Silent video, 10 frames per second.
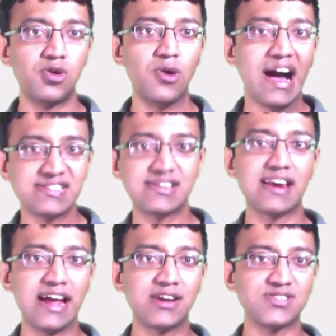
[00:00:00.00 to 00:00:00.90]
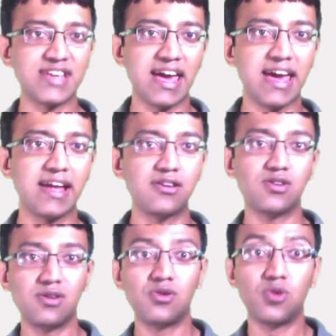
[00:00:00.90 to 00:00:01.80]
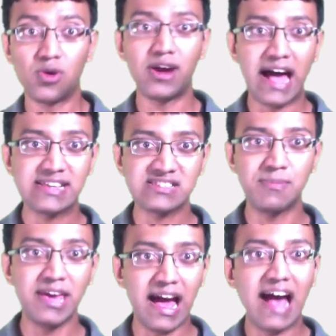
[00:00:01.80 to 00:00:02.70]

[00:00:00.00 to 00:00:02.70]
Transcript: to ask the client to say, hey, don't ask me,